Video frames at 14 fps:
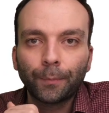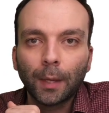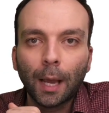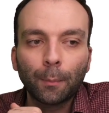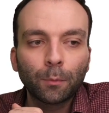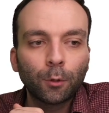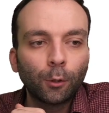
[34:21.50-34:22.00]

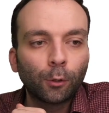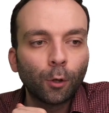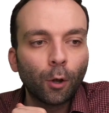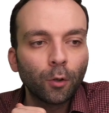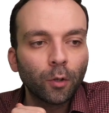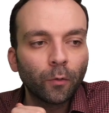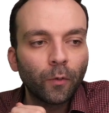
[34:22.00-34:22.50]
absolute
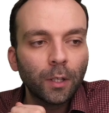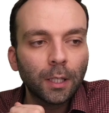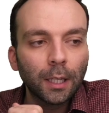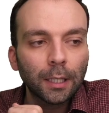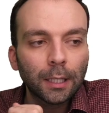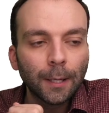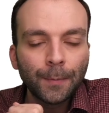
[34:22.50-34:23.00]
laws of
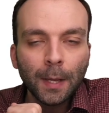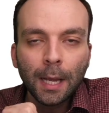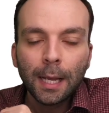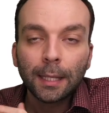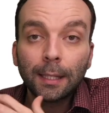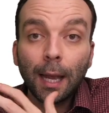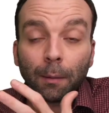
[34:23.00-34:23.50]
physics.
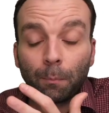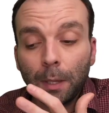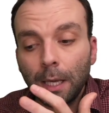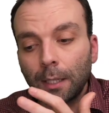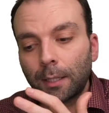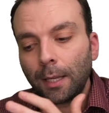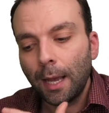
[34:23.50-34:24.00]
That
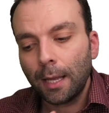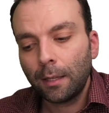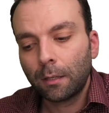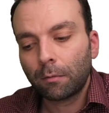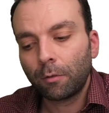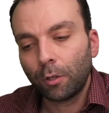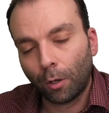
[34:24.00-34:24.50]
being
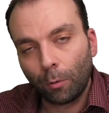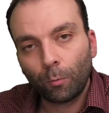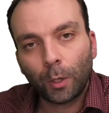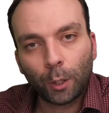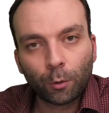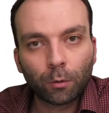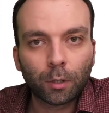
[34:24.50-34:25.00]
said, you know,
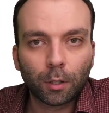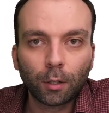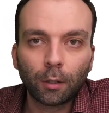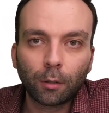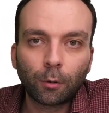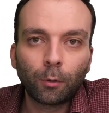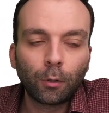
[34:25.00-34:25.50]
we
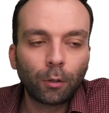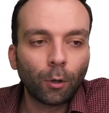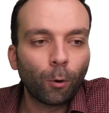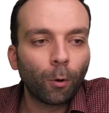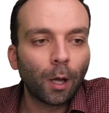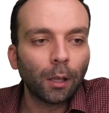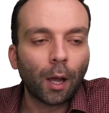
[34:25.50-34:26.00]
still do
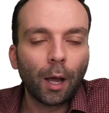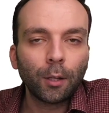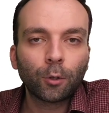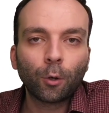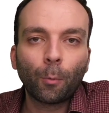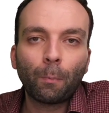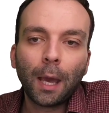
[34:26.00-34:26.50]
know a lot.
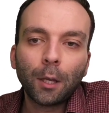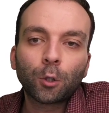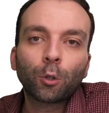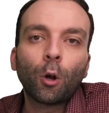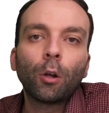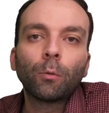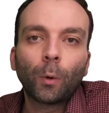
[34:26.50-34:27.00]
So
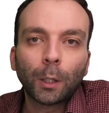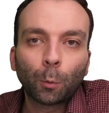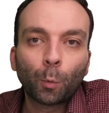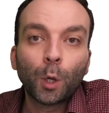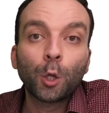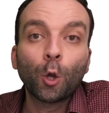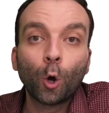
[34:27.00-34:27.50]
based on
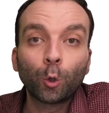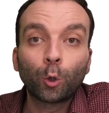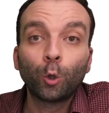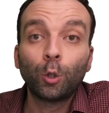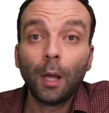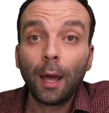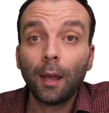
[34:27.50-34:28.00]
what we know
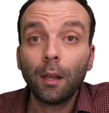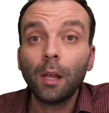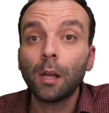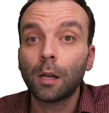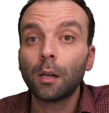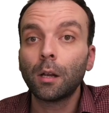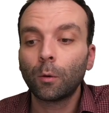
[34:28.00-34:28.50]
today,
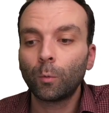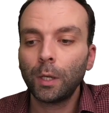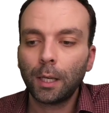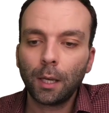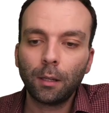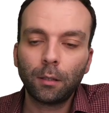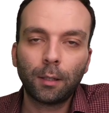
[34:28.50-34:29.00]
we
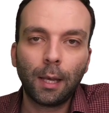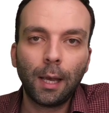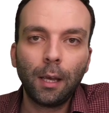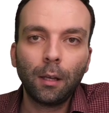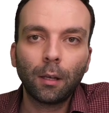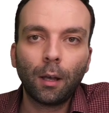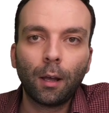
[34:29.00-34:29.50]
can
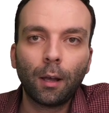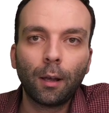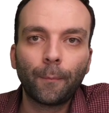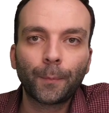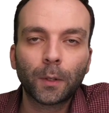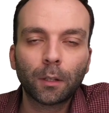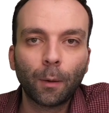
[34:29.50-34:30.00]
say
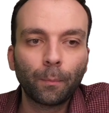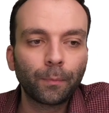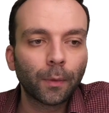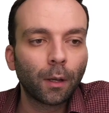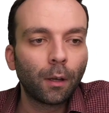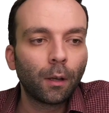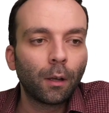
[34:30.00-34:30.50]
some
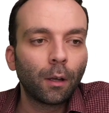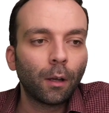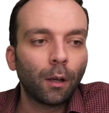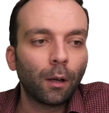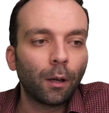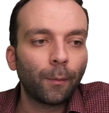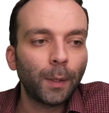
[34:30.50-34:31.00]

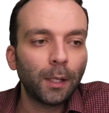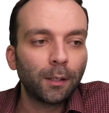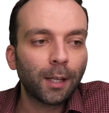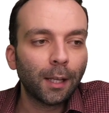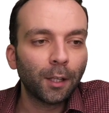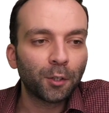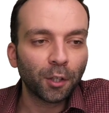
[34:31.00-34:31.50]

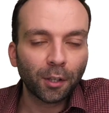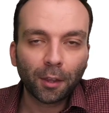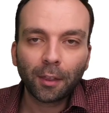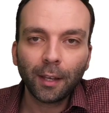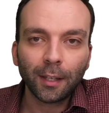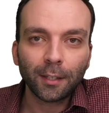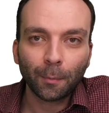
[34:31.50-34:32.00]
intelligent
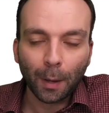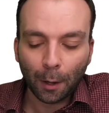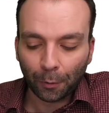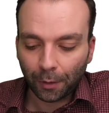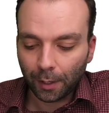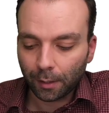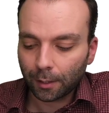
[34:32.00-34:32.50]
things
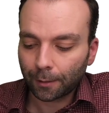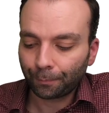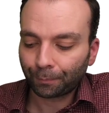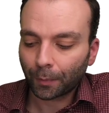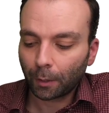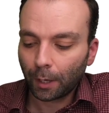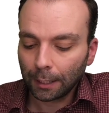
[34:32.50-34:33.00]
about this,
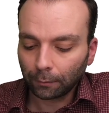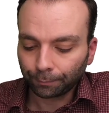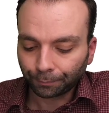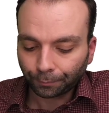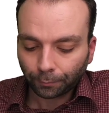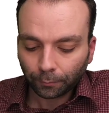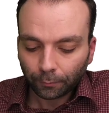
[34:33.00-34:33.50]
right?
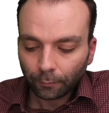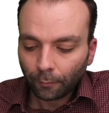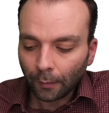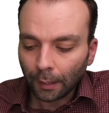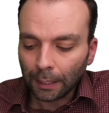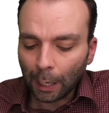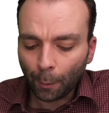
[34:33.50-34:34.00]

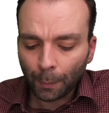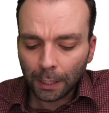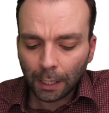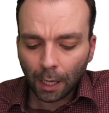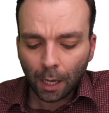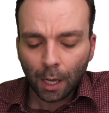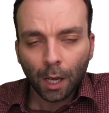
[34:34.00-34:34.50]
Now I'm
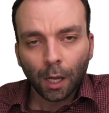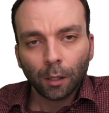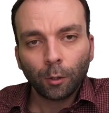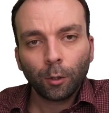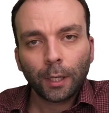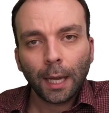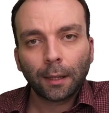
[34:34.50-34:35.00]
gonna
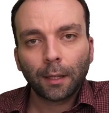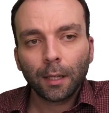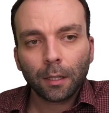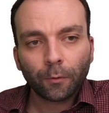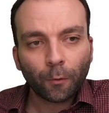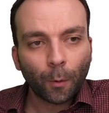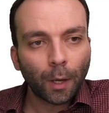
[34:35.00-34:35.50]
look at
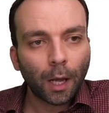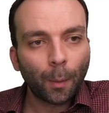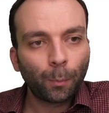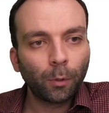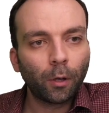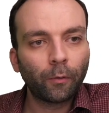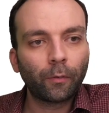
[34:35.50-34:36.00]
this from a
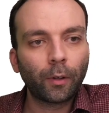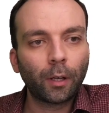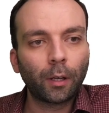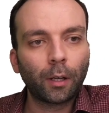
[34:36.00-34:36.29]
couple of